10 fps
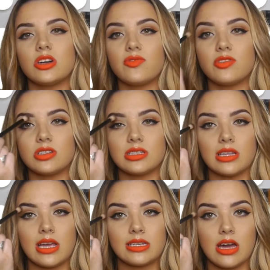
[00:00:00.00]
good for just
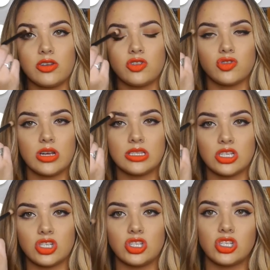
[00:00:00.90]
laying down your
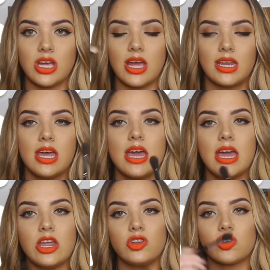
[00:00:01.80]
transition shade
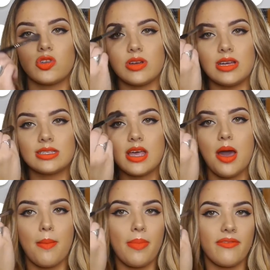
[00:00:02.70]
in your crease,
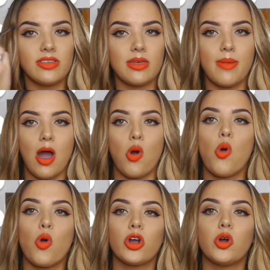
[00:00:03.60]
buffing them
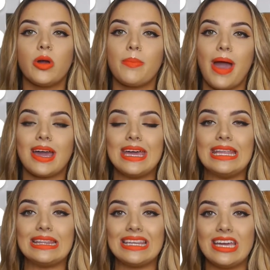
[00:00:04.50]
out, or going back
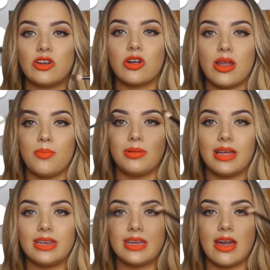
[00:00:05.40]
in later and
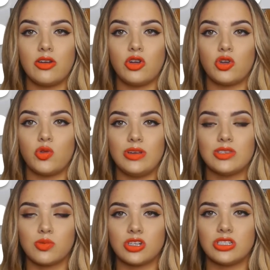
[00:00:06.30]
blending out your
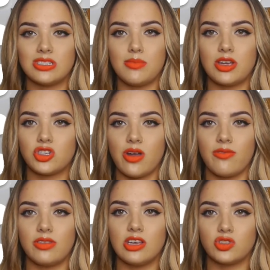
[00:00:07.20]
crease work just to make sure
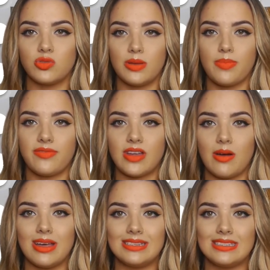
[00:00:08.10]
everything is really buffed
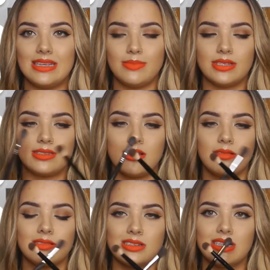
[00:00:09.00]
out and seamless.
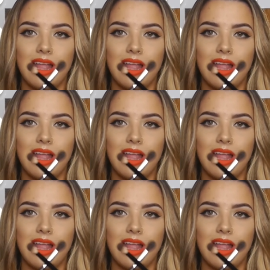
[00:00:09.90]
So